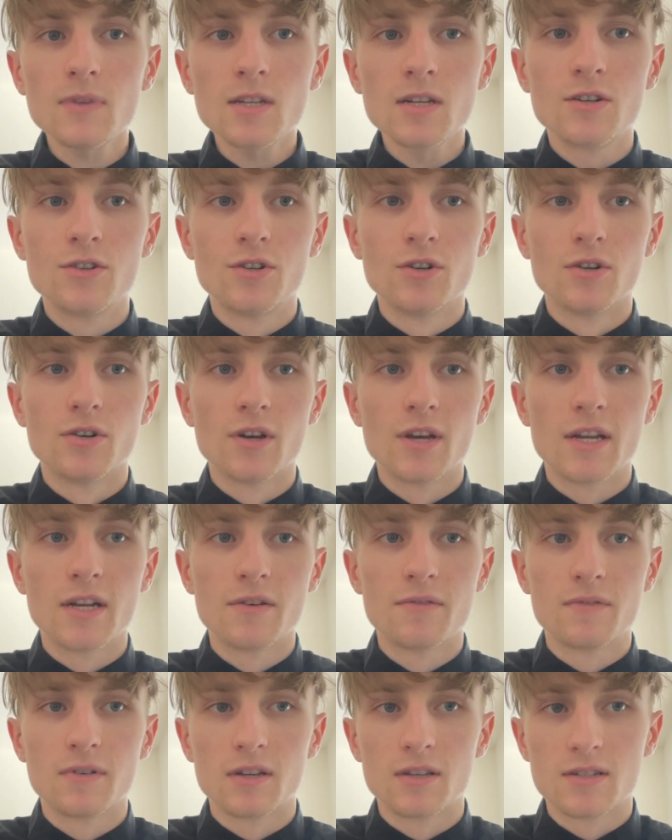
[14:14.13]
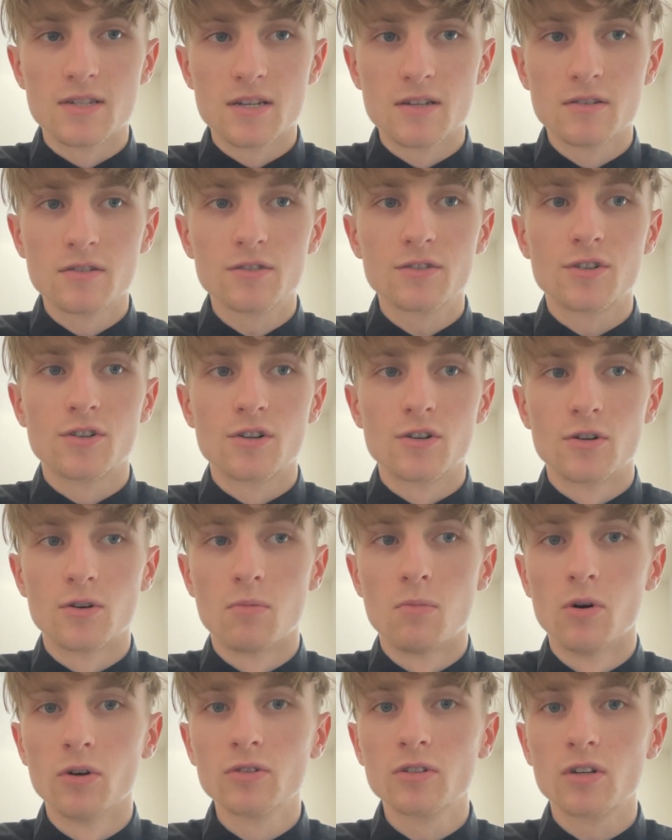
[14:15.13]
The inefficient
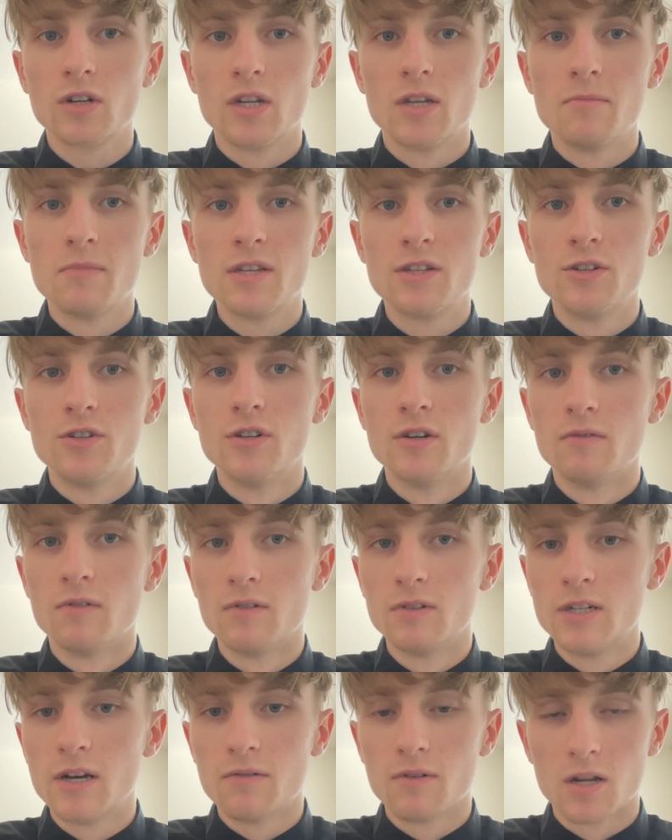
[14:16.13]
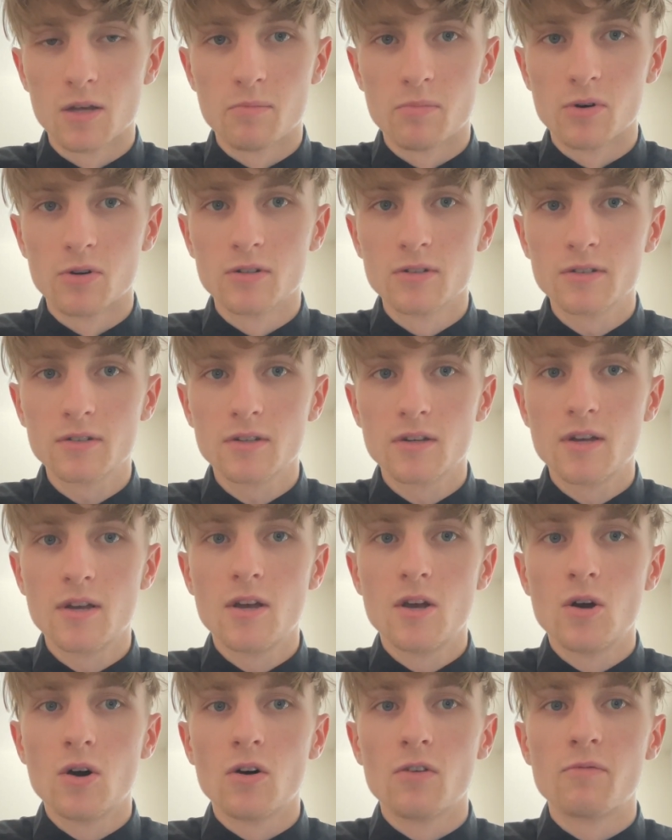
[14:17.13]
robot limited the development
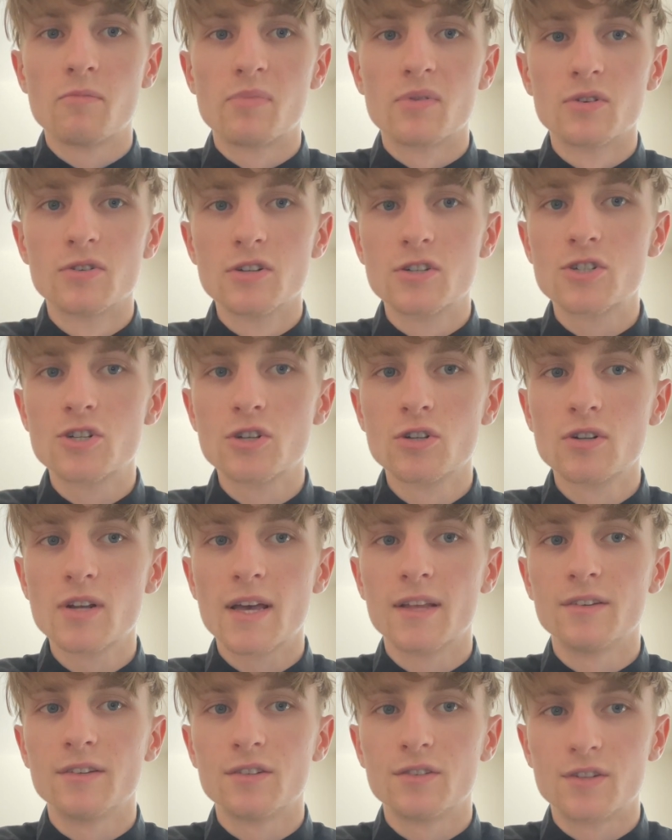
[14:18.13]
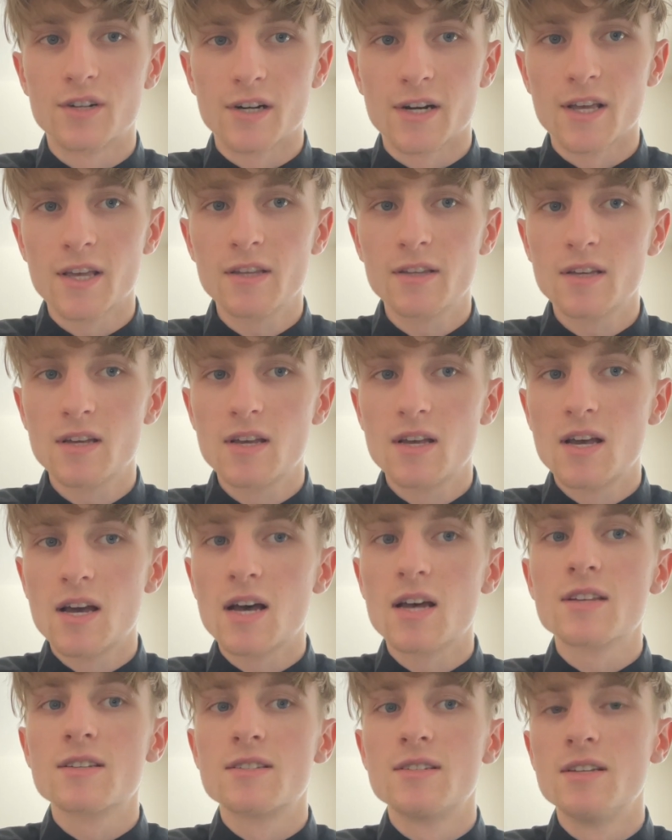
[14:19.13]
of production and trade,
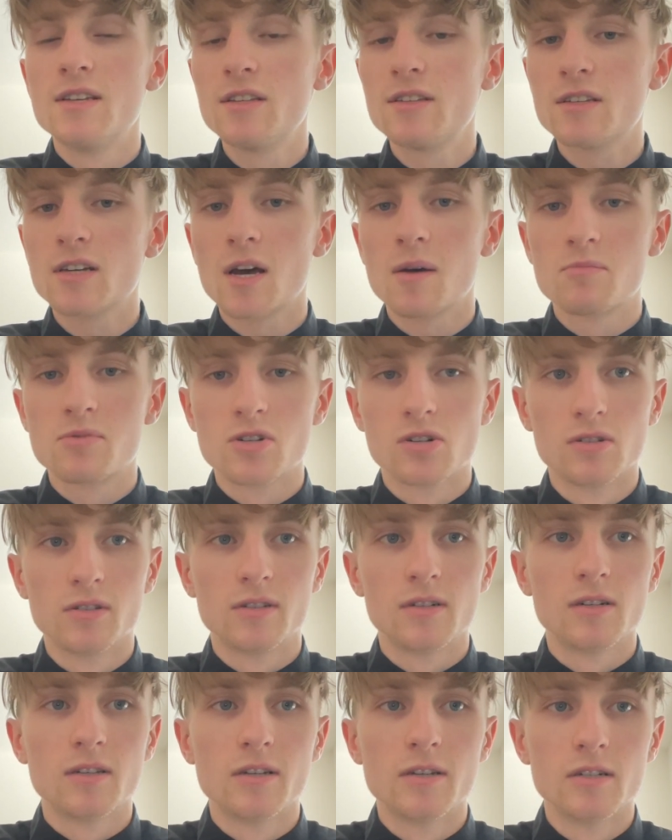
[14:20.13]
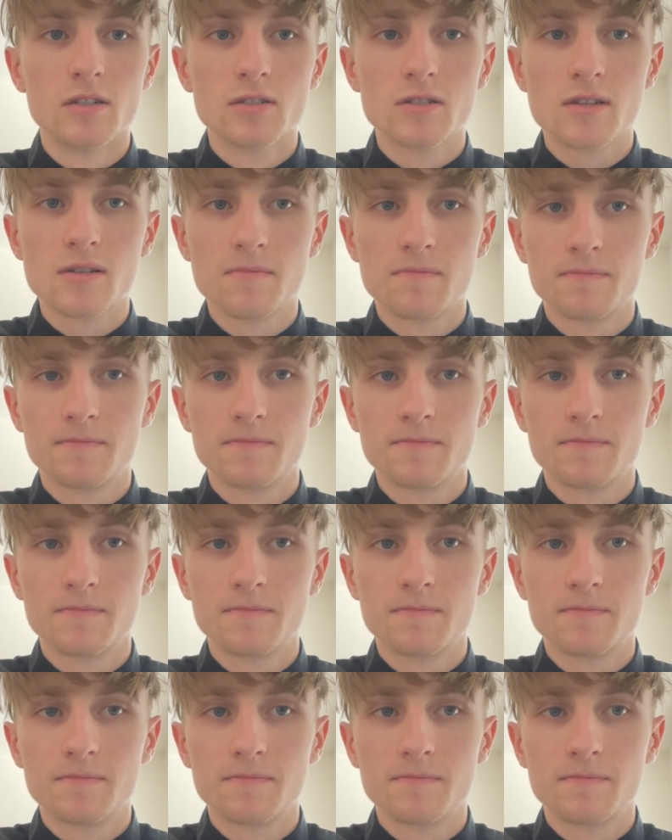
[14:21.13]
as did absolutely guilt.